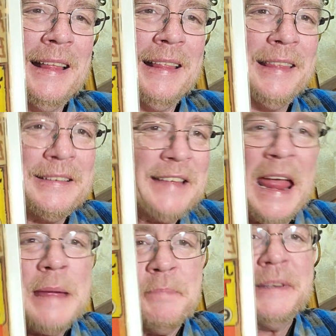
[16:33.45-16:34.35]
The
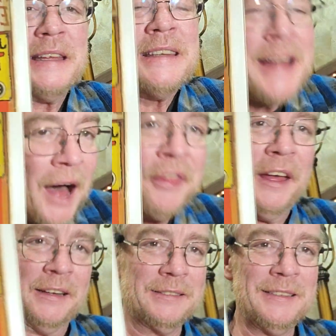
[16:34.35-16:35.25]
tape did
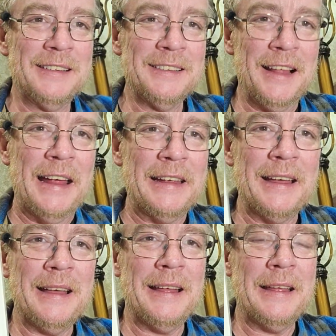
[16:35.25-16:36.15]
nothing. Like,
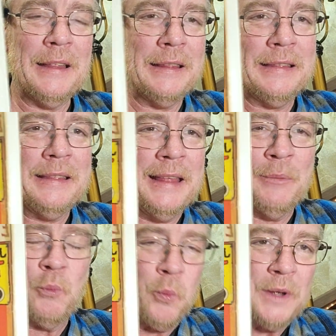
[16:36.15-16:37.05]

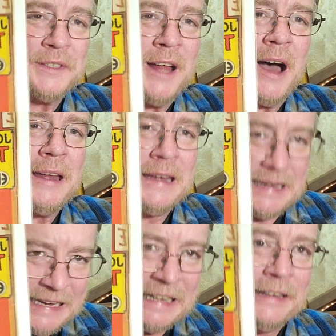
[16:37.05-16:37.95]
it was not
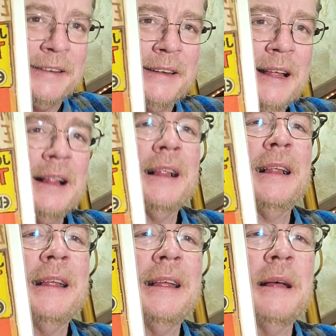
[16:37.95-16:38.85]
needed.
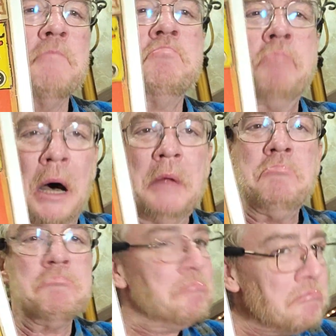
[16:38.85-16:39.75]
But,
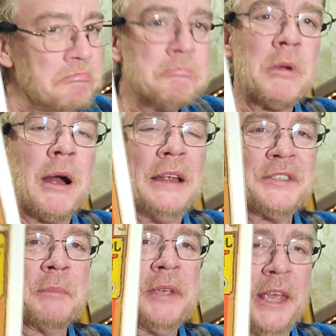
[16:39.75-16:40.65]
all right,
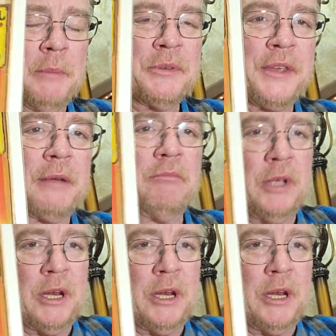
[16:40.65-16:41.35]
some kid was like,